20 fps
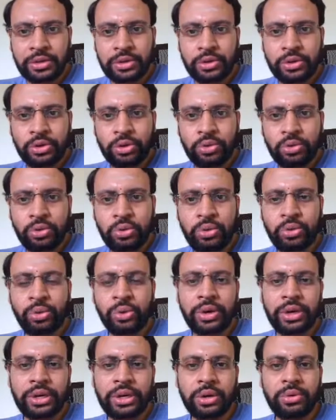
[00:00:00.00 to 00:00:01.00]
you
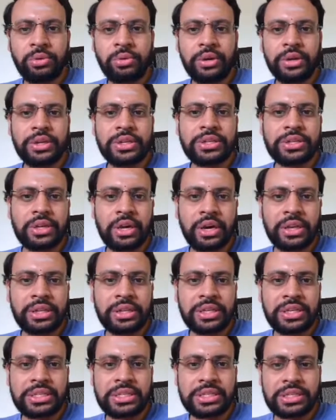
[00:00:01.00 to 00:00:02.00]
do now on
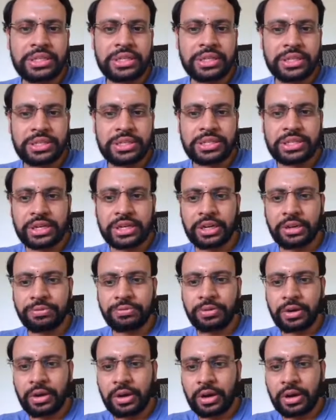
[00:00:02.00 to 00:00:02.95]
this, instead of